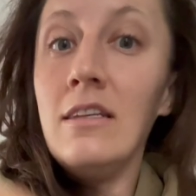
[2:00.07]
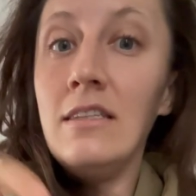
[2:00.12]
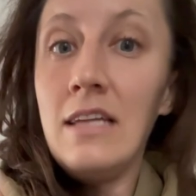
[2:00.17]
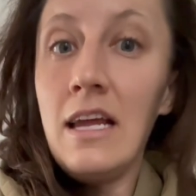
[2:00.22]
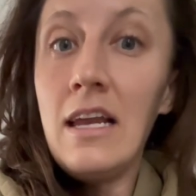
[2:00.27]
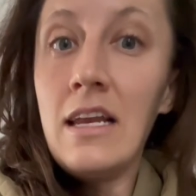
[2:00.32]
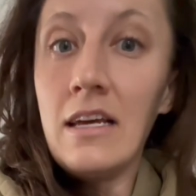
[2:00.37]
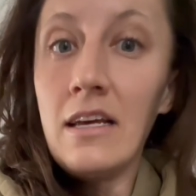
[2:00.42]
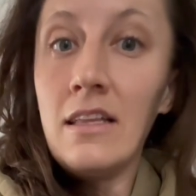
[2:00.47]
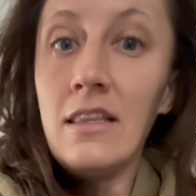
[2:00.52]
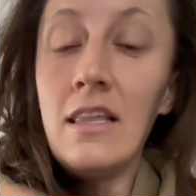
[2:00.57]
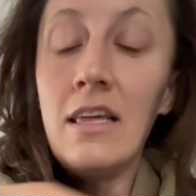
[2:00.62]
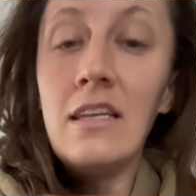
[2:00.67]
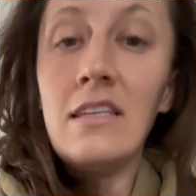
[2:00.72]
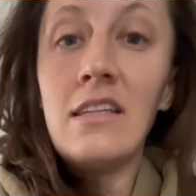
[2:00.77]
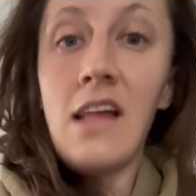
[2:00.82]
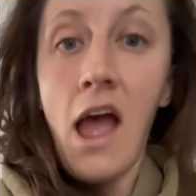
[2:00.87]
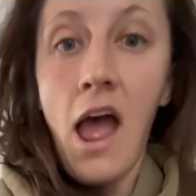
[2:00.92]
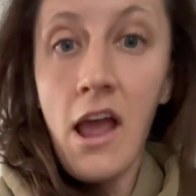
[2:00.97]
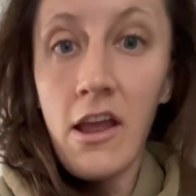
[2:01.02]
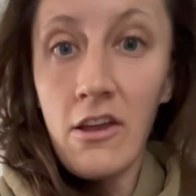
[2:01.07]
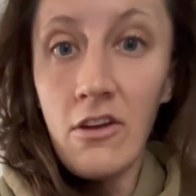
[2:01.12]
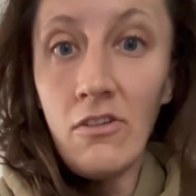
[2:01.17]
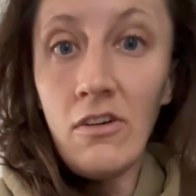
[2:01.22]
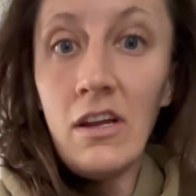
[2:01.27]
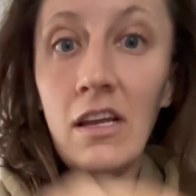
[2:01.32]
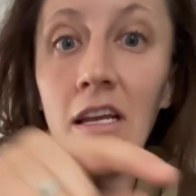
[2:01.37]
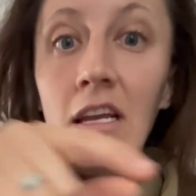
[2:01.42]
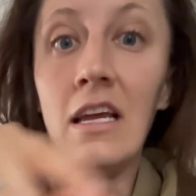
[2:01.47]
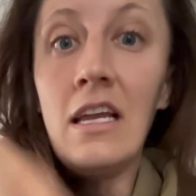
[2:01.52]
data that is
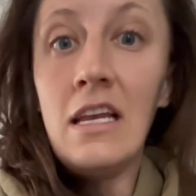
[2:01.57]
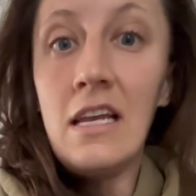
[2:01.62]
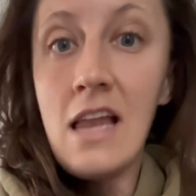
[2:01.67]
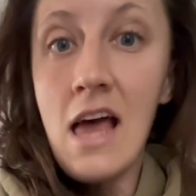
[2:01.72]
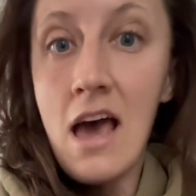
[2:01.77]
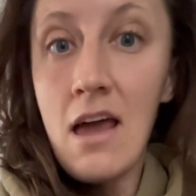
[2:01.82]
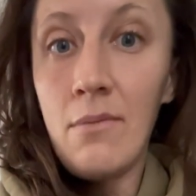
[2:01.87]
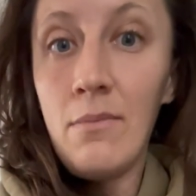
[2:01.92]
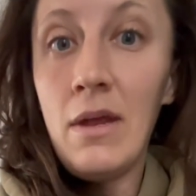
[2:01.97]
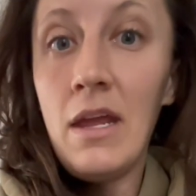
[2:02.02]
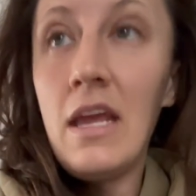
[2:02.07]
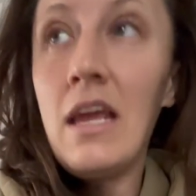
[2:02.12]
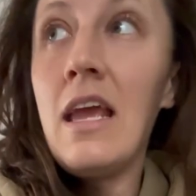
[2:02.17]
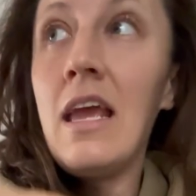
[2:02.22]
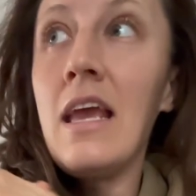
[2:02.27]
accurate in anatomy.